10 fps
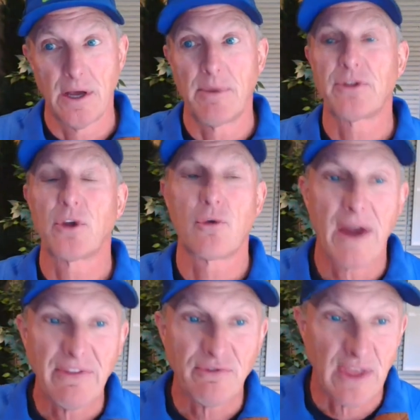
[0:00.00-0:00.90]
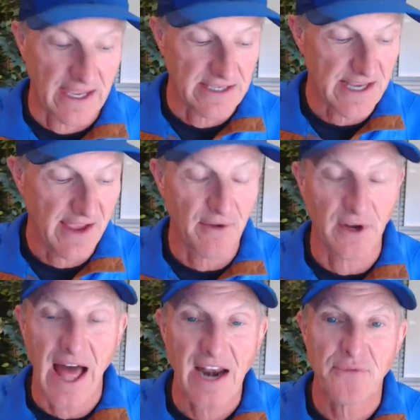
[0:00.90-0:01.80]
But the great thing is, I have a
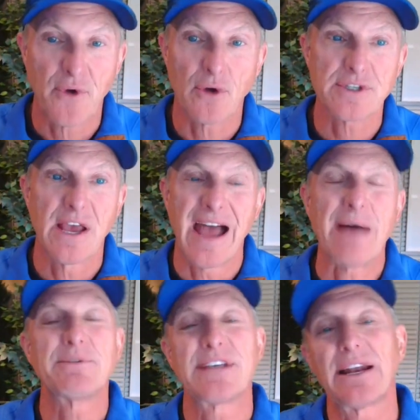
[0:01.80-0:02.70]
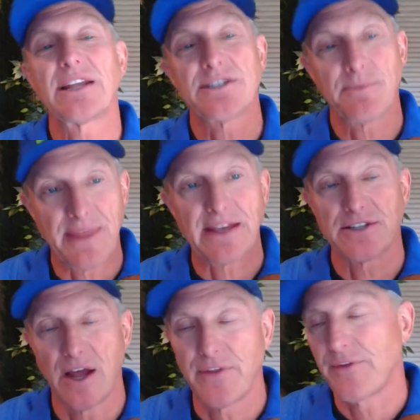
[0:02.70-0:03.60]
lot of folks. I'm selling some things
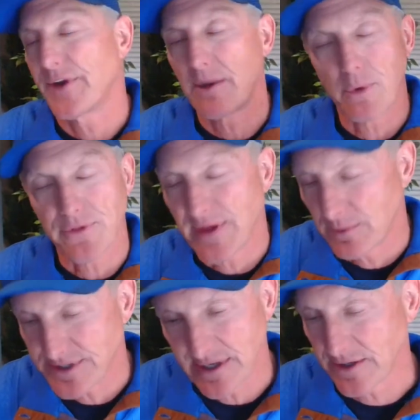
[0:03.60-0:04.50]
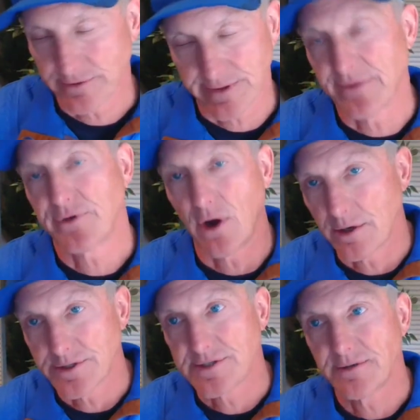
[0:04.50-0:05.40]
on there. The number one thing we sell is gift
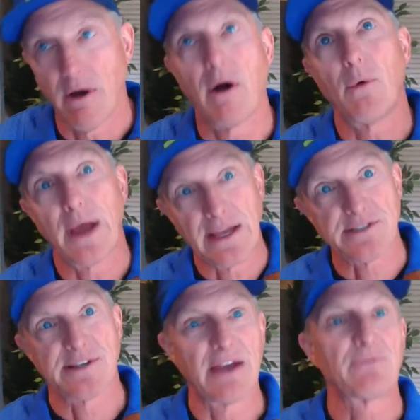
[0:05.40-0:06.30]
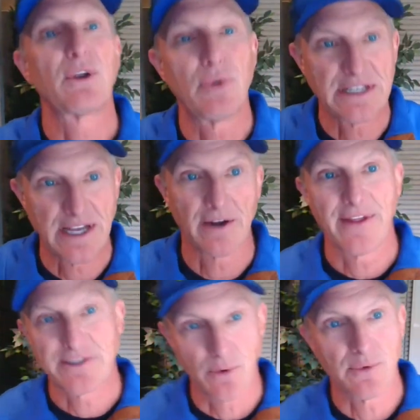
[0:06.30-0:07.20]
cards. Always, every retailer.
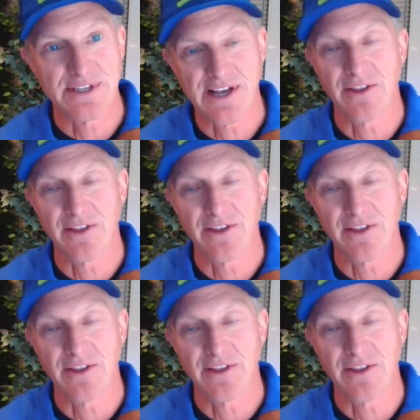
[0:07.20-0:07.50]
That's what we sell.